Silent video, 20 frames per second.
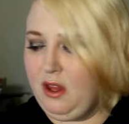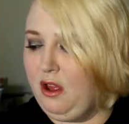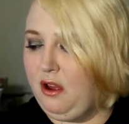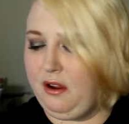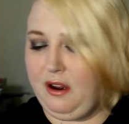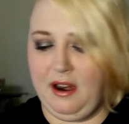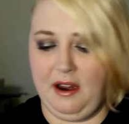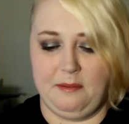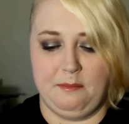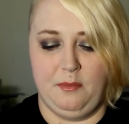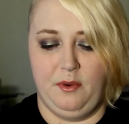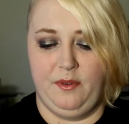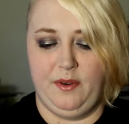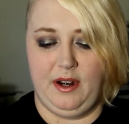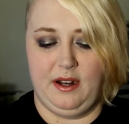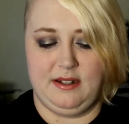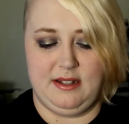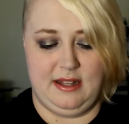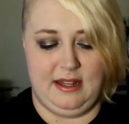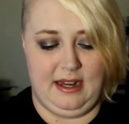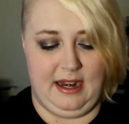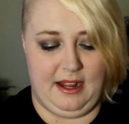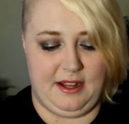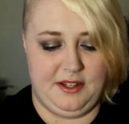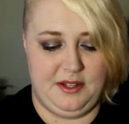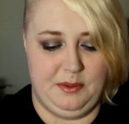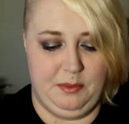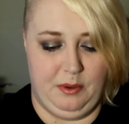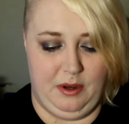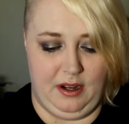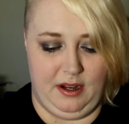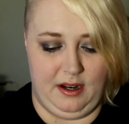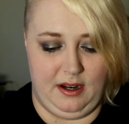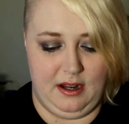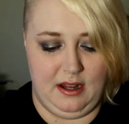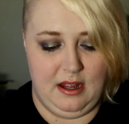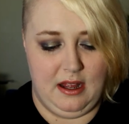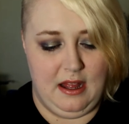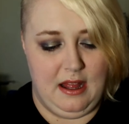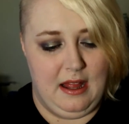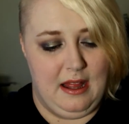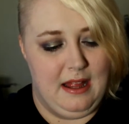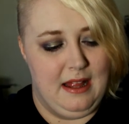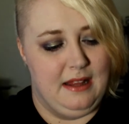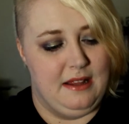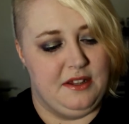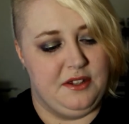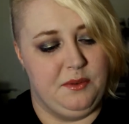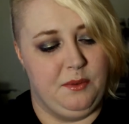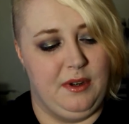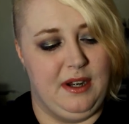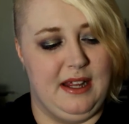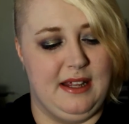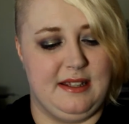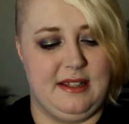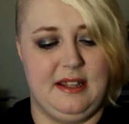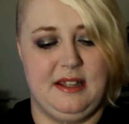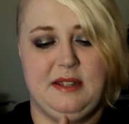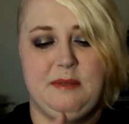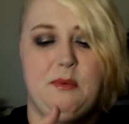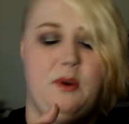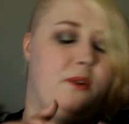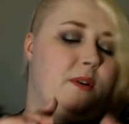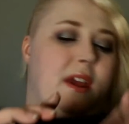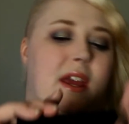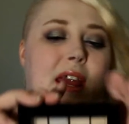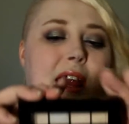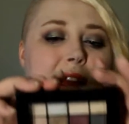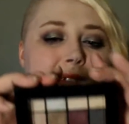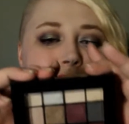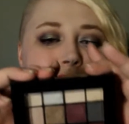Okay, moving on to the next one. This one is the Smokey